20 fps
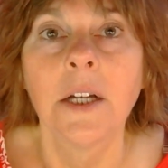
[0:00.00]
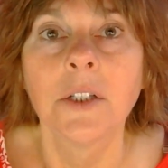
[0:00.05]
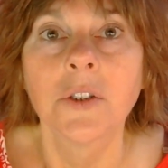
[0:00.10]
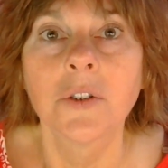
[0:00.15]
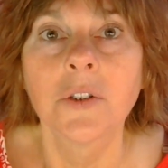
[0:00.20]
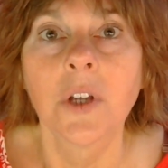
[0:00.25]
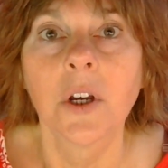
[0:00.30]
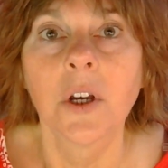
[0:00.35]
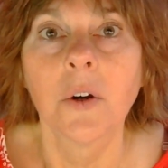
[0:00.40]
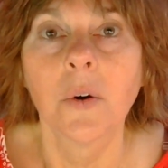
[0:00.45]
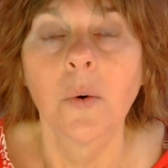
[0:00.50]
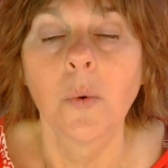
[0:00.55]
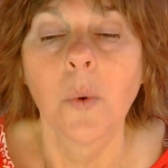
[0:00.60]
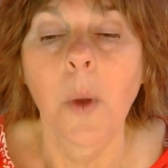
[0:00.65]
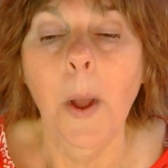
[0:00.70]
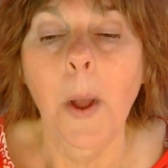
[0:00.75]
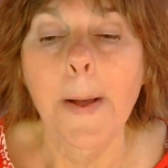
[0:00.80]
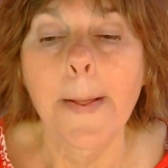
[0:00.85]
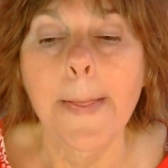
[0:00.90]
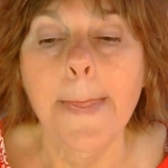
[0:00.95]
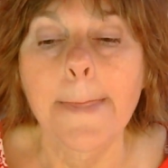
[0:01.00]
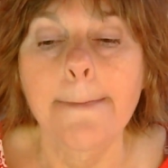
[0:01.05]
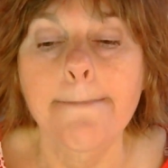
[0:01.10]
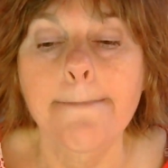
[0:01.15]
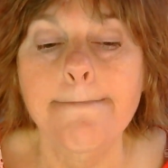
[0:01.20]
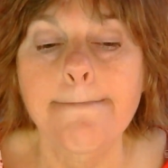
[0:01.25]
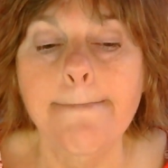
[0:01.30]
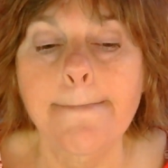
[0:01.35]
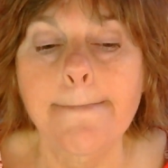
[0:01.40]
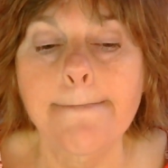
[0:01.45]
So
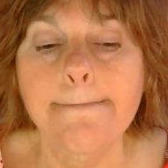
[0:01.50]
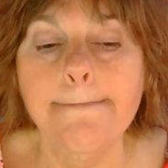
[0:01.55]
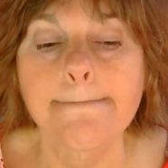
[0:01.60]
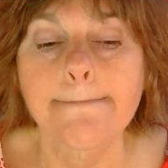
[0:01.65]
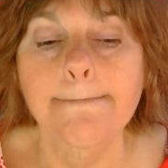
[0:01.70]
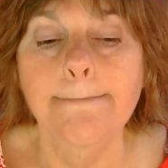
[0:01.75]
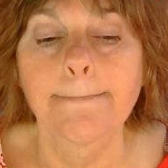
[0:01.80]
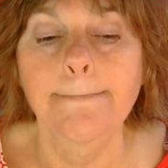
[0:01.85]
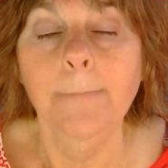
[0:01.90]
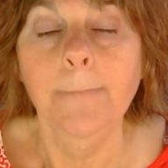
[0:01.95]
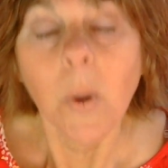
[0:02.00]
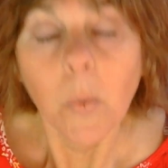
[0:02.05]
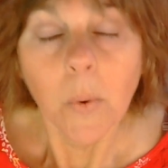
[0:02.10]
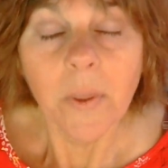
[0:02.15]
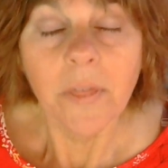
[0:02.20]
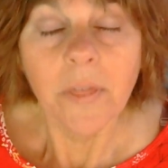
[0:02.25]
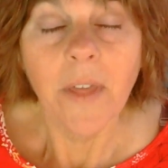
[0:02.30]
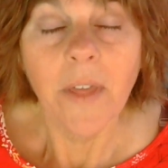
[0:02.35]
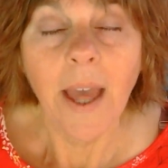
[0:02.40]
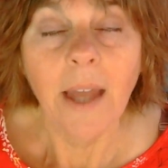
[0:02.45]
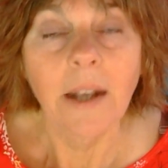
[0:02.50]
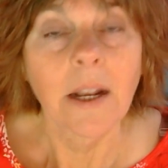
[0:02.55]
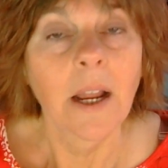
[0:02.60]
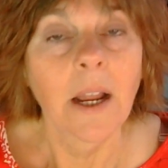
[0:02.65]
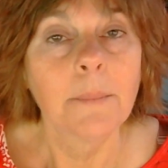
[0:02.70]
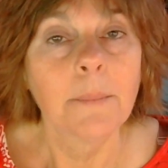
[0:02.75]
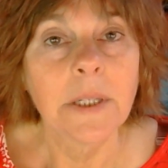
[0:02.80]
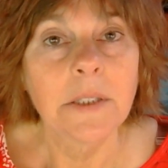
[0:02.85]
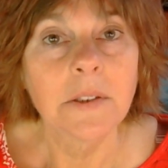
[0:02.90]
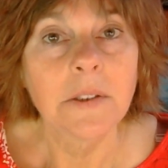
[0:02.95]
with that,
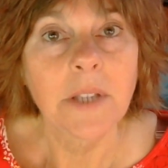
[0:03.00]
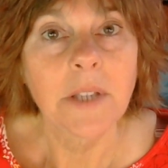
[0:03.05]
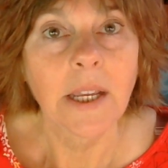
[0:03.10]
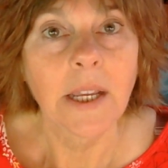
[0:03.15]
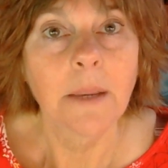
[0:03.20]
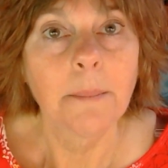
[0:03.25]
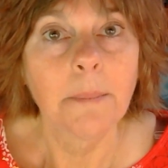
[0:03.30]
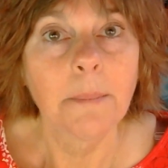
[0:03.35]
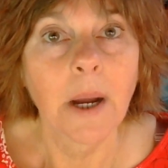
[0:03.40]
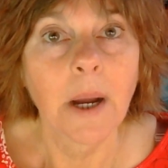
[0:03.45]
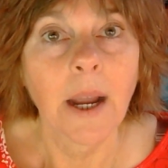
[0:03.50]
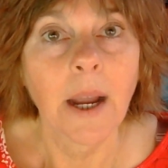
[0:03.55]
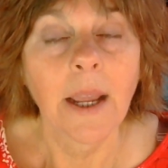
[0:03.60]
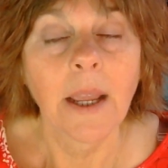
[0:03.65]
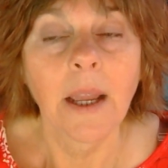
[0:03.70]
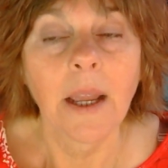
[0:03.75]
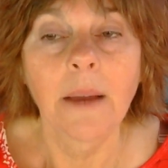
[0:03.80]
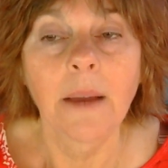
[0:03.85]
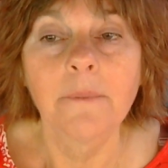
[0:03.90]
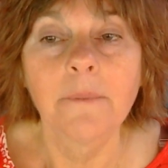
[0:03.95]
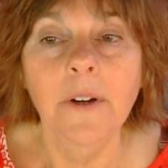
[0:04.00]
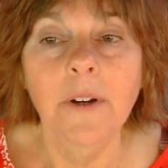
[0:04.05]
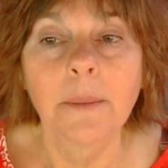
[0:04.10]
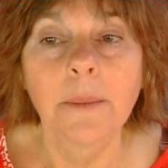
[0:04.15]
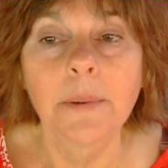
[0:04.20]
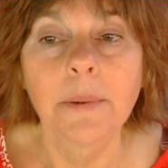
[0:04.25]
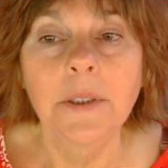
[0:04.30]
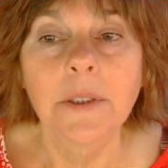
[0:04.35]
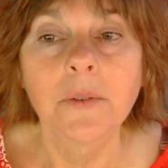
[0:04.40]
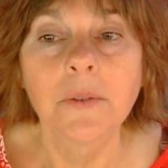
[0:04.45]
I'm going to say goodbye. I'm very
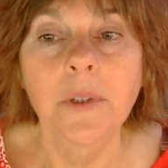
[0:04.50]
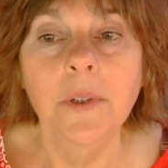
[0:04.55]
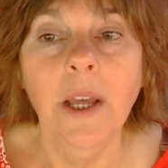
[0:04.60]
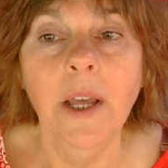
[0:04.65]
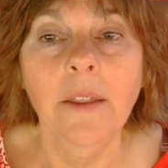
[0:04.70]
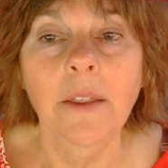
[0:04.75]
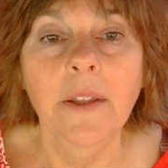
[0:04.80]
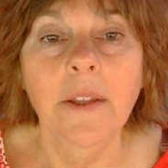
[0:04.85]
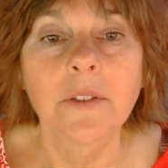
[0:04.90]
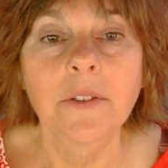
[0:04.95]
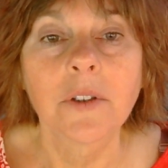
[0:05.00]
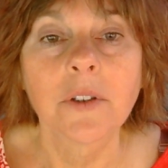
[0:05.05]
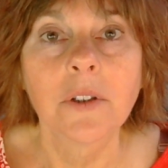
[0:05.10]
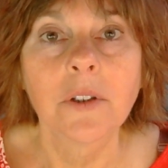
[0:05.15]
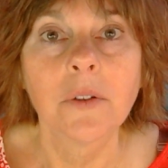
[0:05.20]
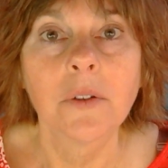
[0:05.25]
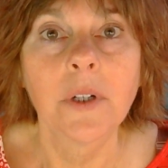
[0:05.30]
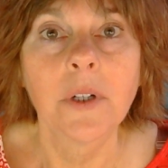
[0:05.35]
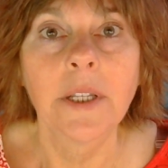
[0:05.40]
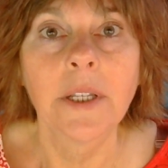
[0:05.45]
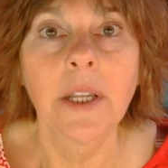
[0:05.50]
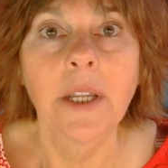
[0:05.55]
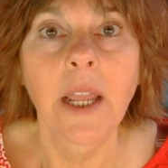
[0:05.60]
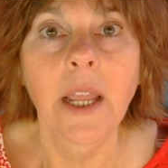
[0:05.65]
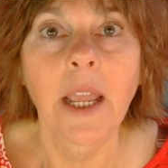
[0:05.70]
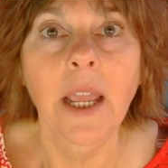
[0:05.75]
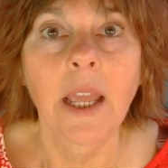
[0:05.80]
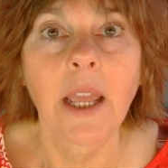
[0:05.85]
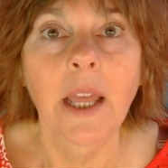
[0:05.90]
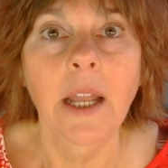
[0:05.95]
pleased with how things are going,
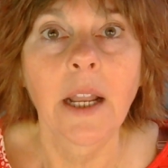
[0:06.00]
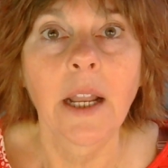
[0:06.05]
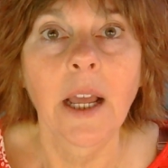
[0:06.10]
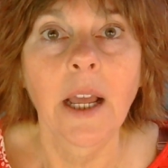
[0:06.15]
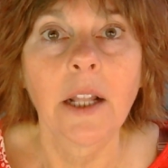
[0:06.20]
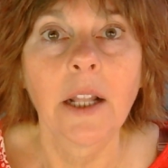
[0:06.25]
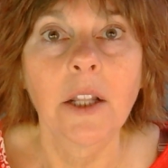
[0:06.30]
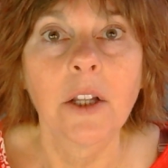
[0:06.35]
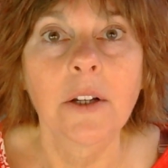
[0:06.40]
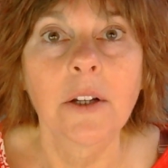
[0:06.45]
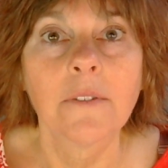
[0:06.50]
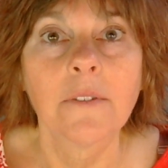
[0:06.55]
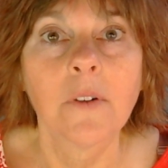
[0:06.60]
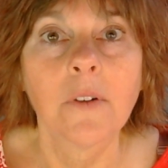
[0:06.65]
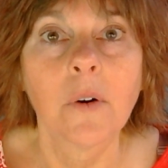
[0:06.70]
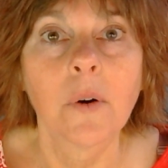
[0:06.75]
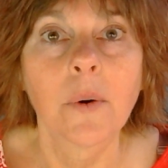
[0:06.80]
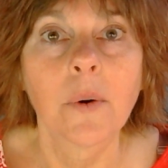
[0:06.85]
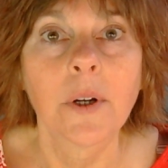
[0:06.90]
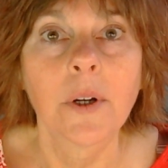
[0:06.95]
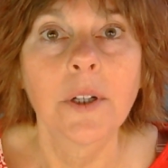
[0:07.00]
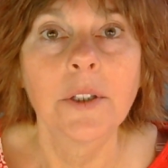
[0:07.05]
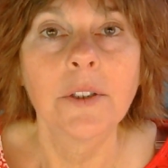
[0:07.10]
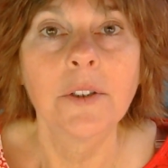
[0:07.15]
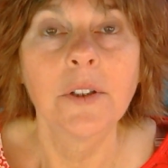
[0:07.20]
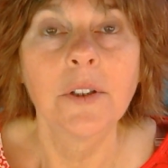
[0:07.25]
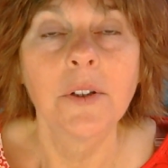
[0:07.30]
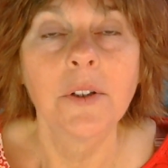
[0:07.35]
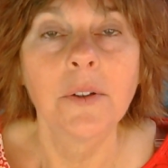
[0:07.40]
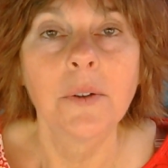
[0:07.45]
and I look forward
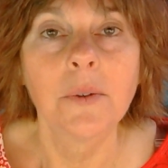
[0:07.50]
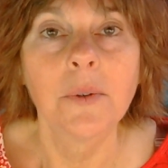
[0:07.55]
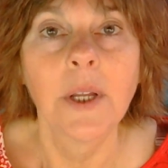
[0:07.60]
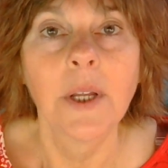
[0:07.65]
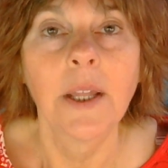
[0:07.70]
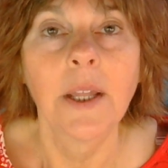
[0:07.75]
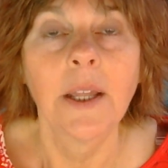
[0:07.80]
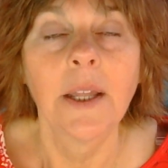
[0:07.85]
to